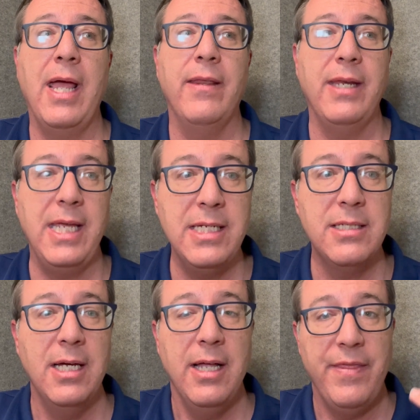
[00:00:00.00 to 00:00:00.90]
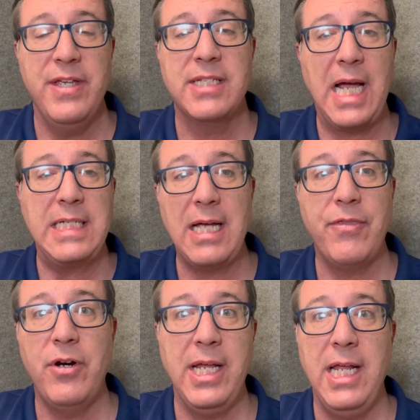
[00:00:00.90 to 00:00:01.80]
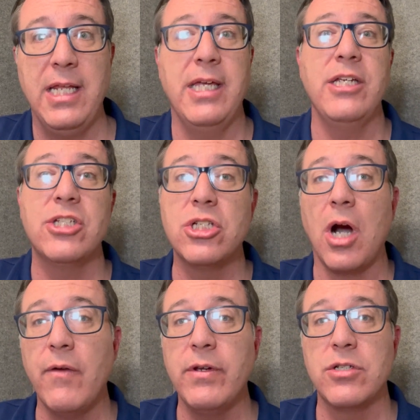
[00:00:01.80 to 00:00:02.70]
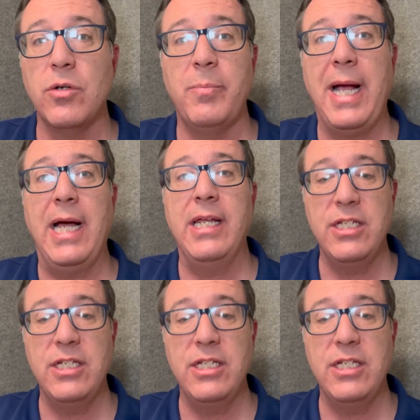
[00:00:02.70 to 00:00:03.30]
And he's this guy's out there eating. He's starving so bad.